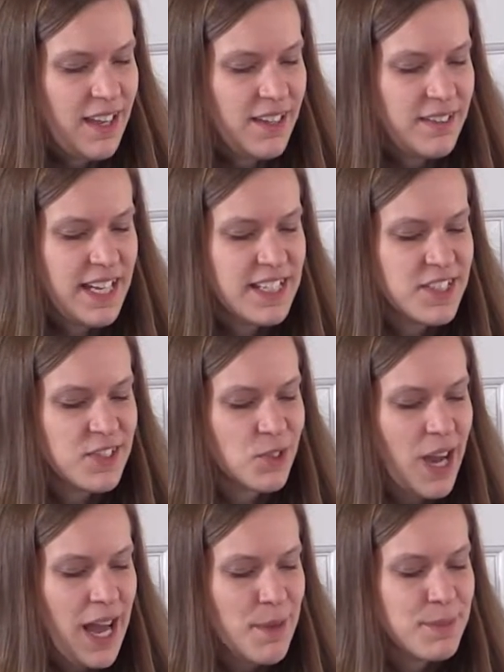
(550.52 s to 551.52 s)
they
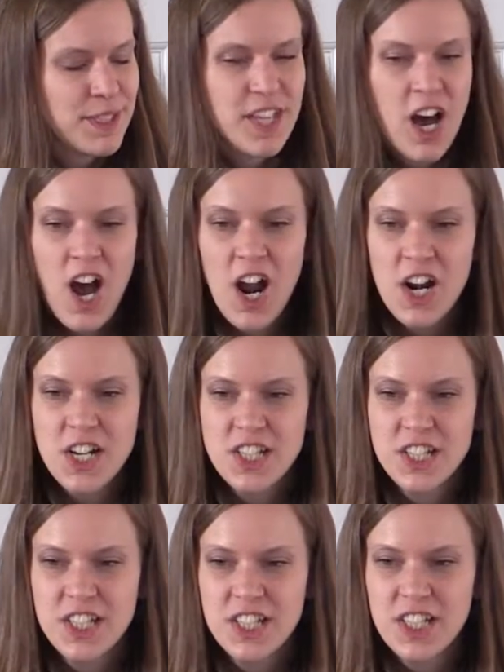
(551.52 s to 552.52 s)
described the
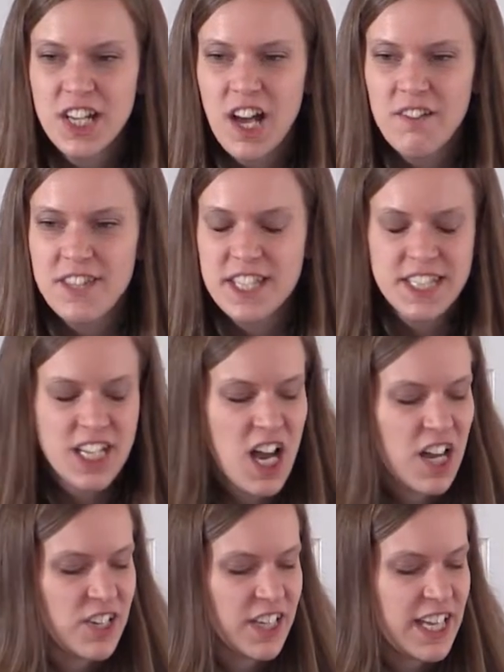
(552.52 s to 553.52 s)
heart of this
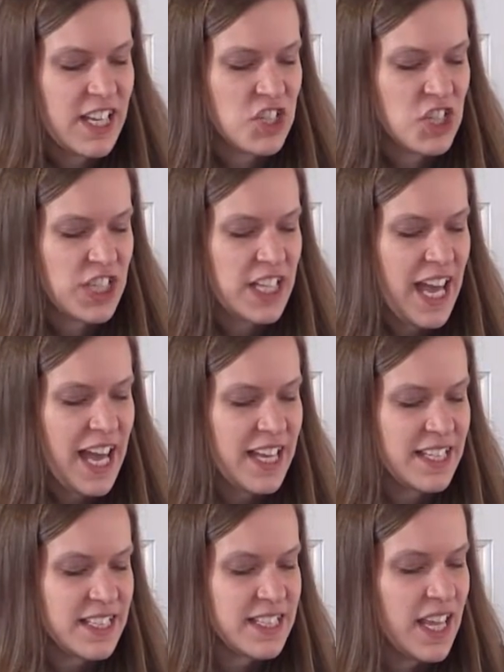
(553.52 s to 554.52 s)
congregation
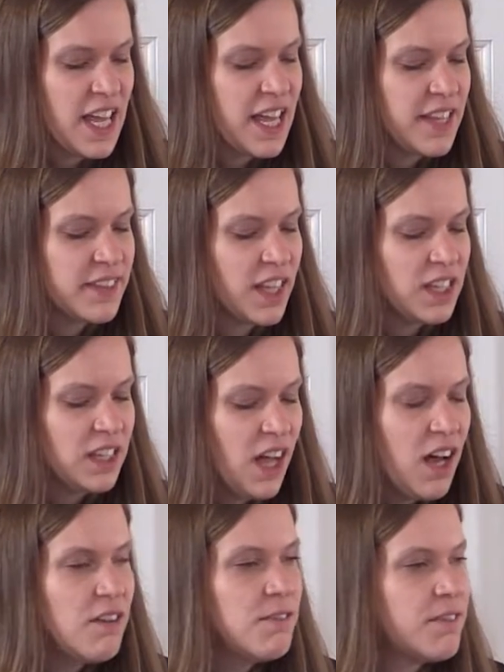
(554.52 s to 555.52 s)
as the
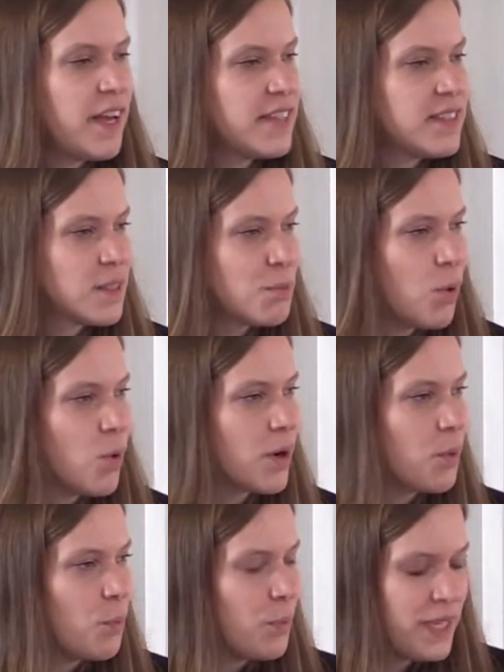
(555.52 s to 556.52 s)
love and
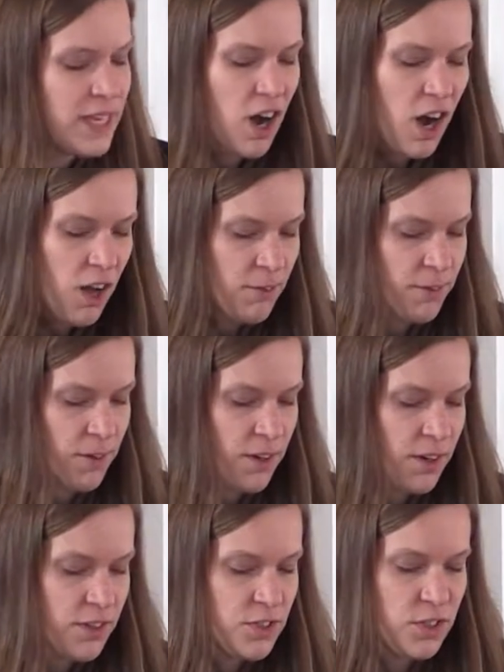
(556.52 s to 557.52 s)
support we
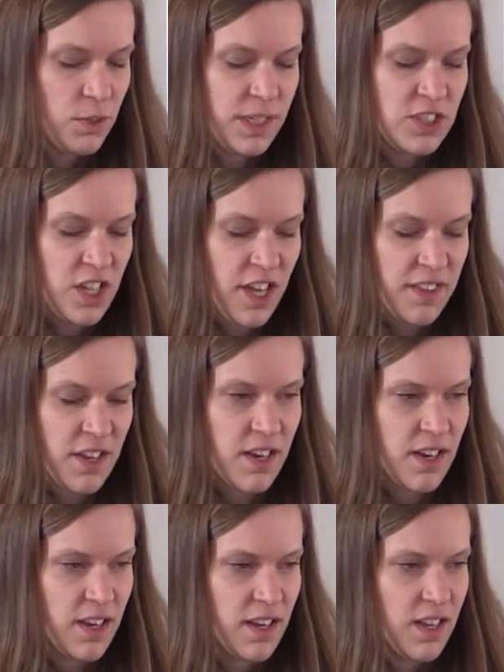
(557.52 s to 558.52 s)
offer to each other
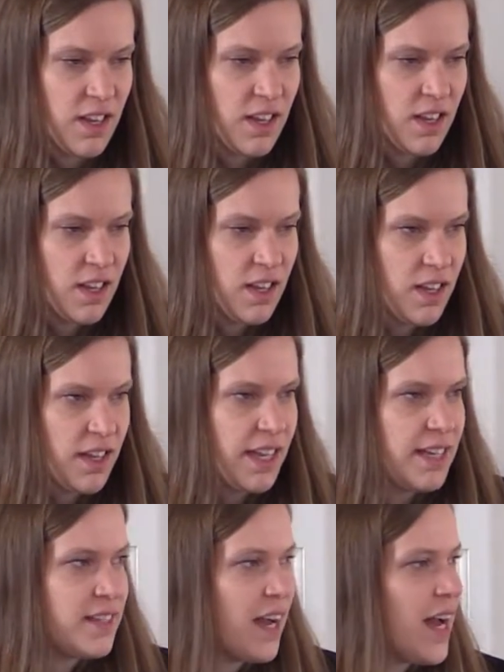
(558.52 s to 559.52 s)

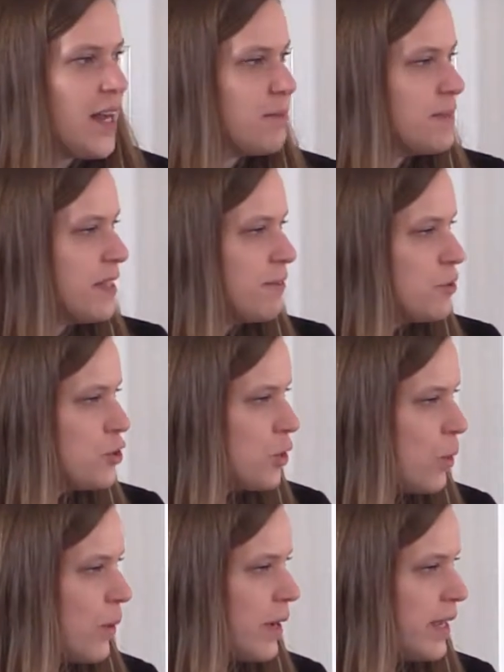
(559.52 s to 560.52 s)
in times of
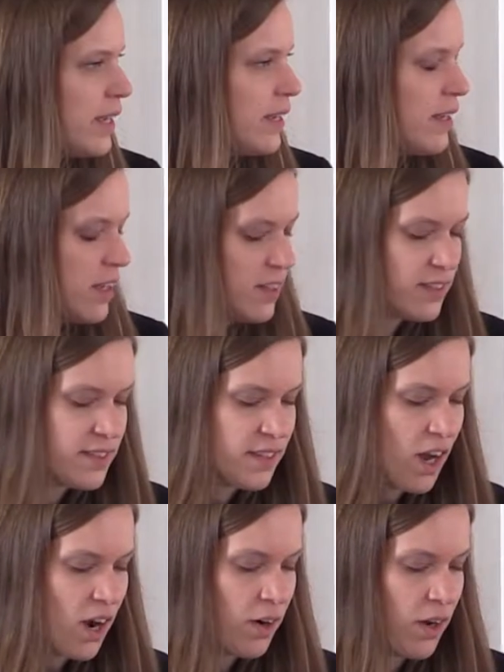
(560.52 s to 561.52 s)
joy,
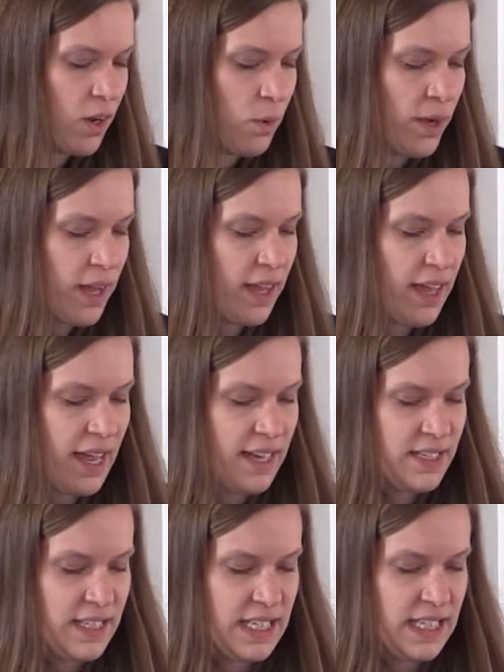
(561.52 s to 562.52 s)
sorrow,
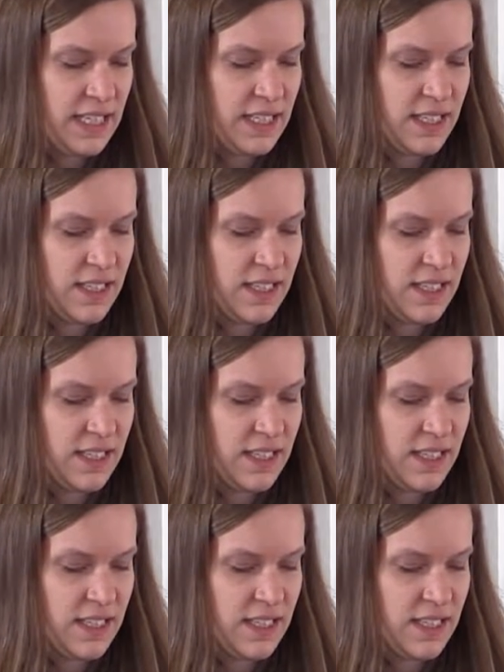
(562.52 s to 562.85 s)
and need,